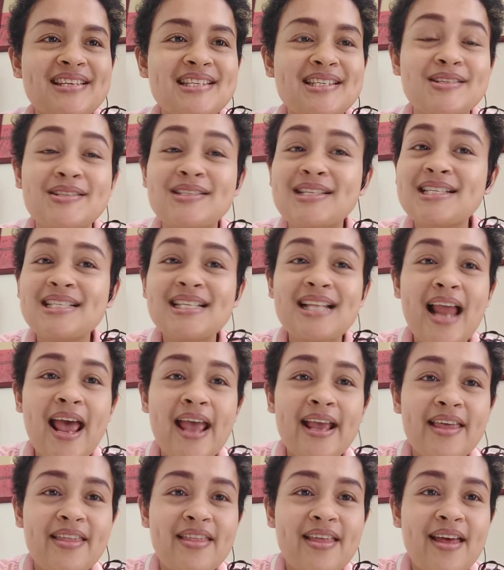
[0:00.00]
so just
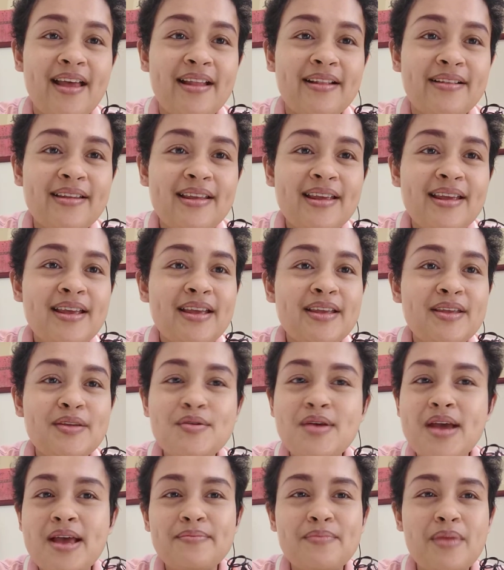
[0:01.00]
like that you
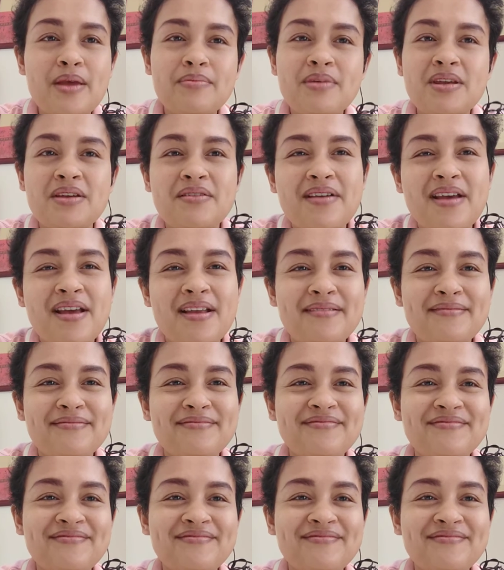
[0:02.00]
can maybe you can